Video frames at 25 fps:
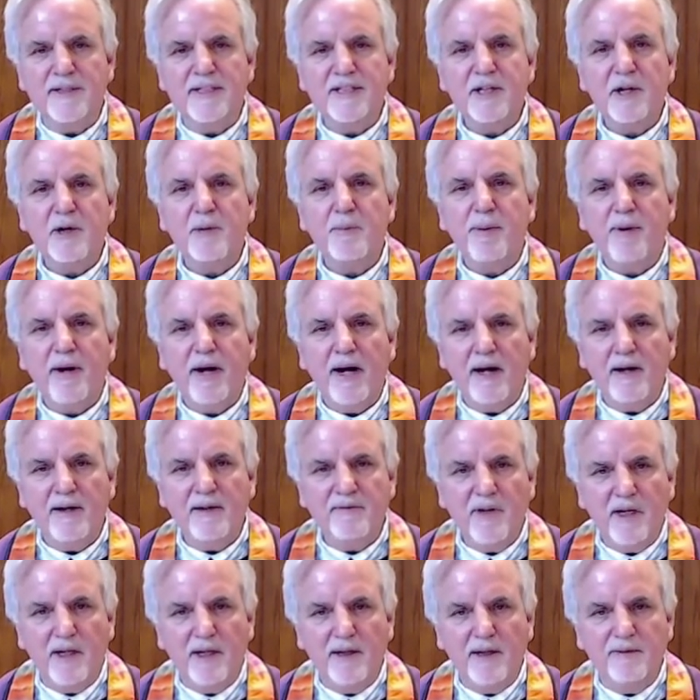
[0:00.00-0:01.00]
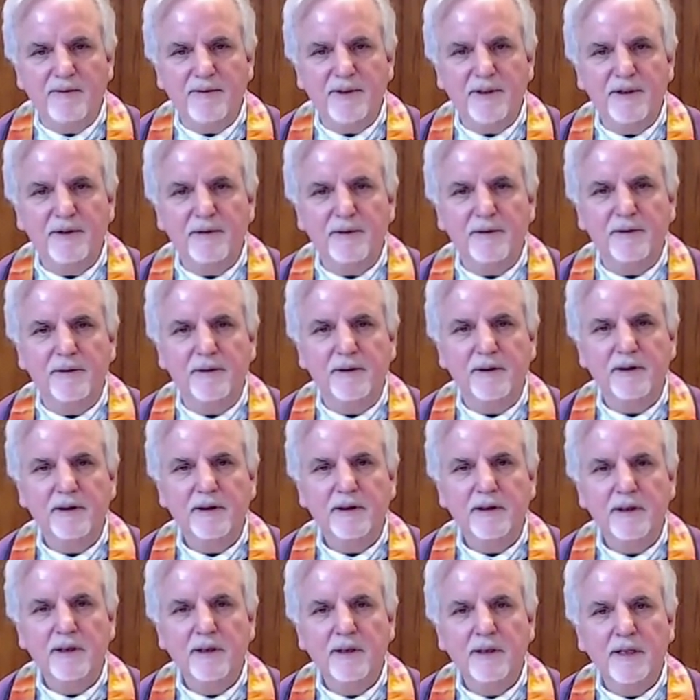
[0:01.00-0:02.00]
And I was so proud of all of
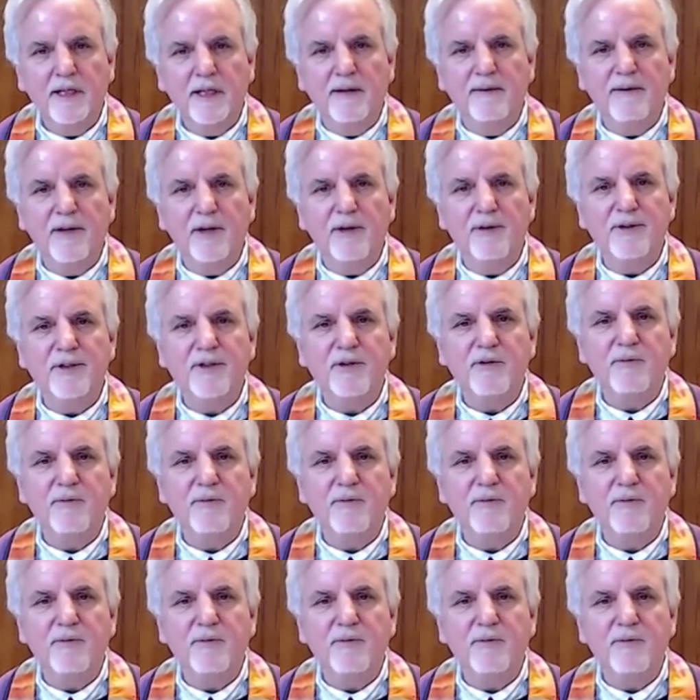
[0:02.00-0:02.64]
you and